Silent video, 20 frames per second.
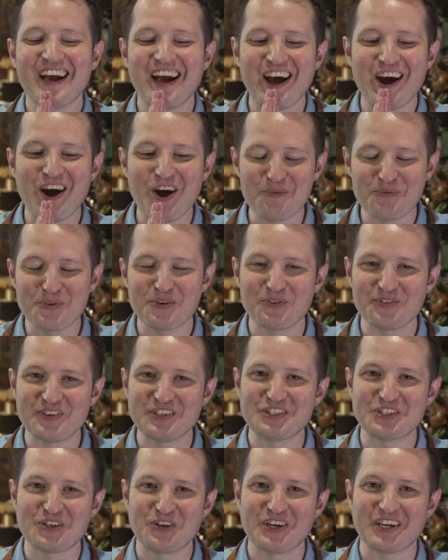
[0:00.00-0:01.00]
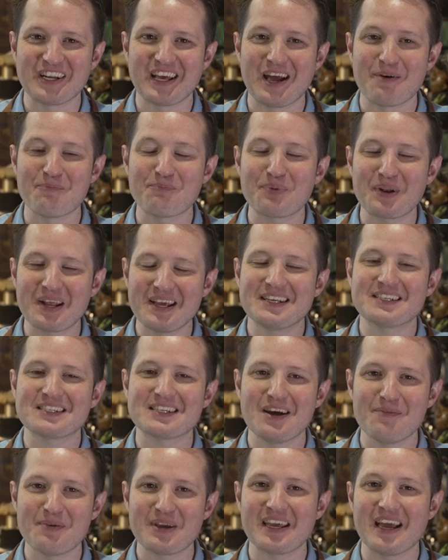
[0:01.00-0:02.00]
I hope you've enjoyed it, and please
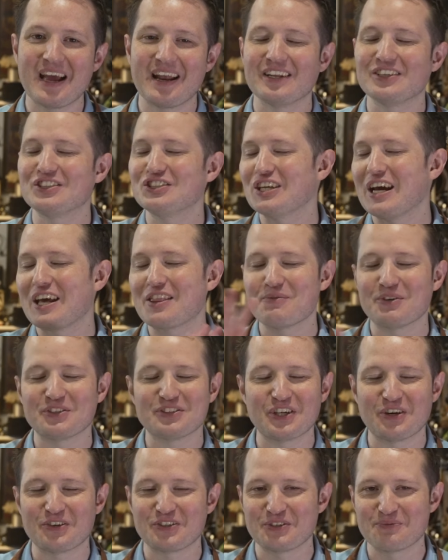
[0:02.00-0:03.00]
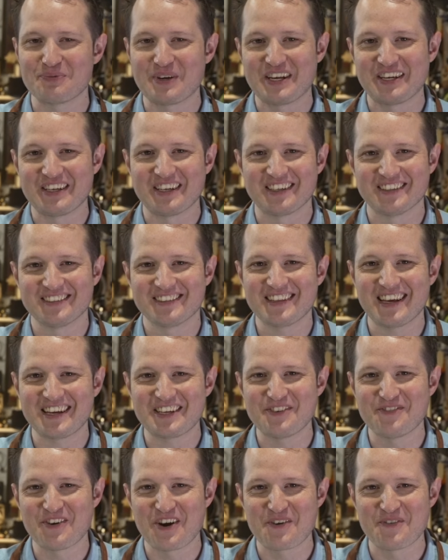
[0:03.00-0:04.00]
come again and share them on social media.
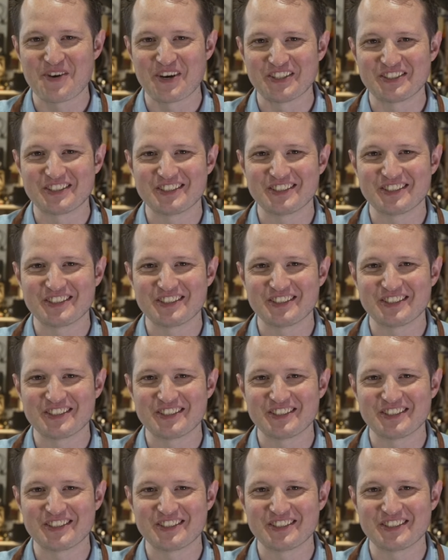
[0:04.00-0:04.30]
Thank you very much.